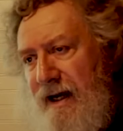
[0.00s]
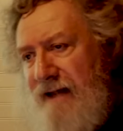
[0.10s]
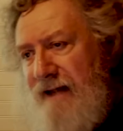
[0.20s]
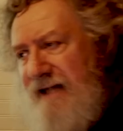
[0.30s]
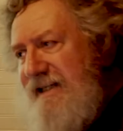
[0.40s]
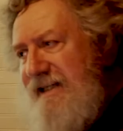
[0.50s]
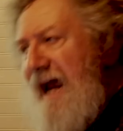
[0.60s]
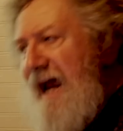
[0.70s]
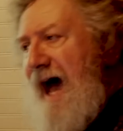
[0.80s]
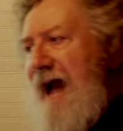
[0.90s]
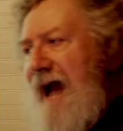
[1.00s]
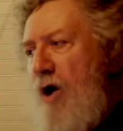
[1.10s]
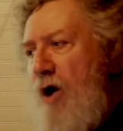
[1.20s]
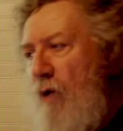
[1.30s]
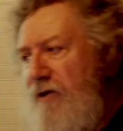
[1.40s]
Then said I,
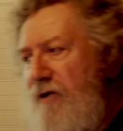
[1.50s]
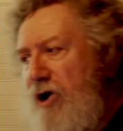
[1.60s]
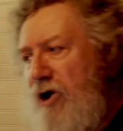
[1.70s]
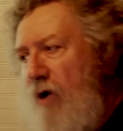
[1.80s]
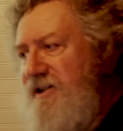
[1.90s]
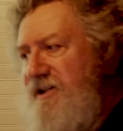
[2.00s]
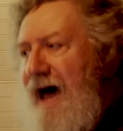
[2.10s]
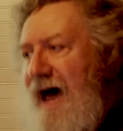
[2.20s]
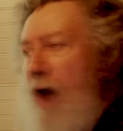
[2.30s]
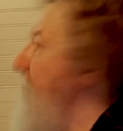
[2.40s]
Whither goest thou?